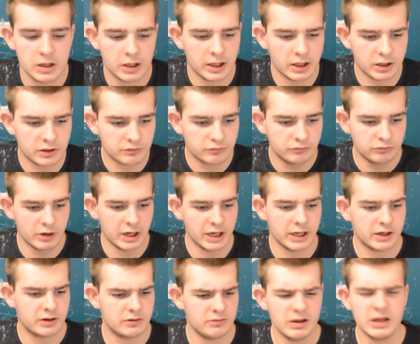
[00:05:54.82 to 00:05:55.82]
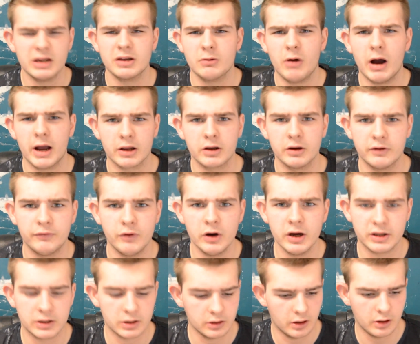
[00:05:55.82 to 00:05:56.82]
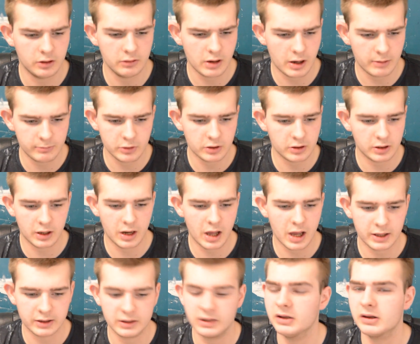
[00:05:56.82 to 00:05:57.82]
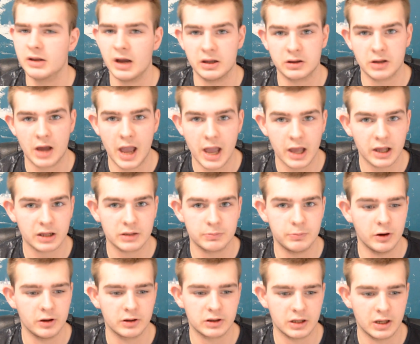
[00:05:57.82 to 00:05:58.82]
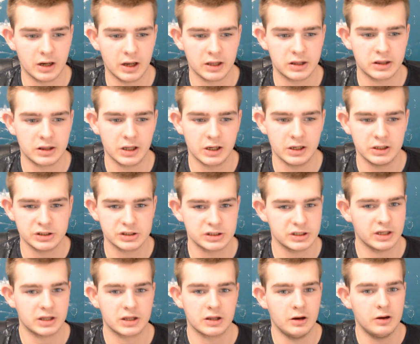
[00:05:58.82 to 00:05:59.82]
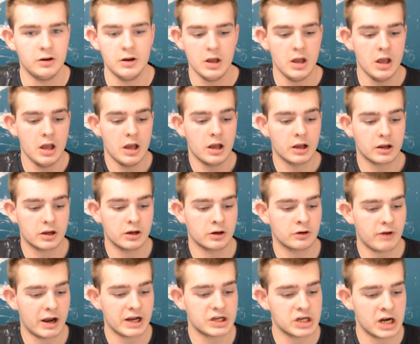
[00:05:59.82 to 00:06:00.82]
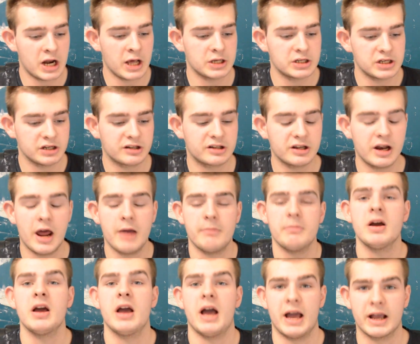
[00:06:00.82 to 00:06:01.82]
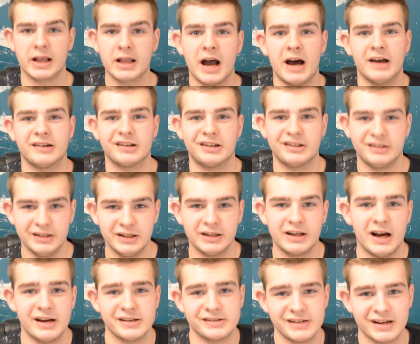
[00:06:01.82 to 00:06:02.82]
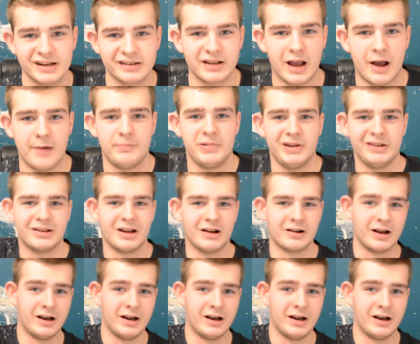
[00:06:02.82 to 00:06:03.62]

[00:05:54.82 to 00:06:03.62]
it's really, it's quite a good voice, you know. I'm not going to lie. These guys are experts at, like, singing shit. So, congratulations to them. And, guys, I'll see you guys next time. Peace out,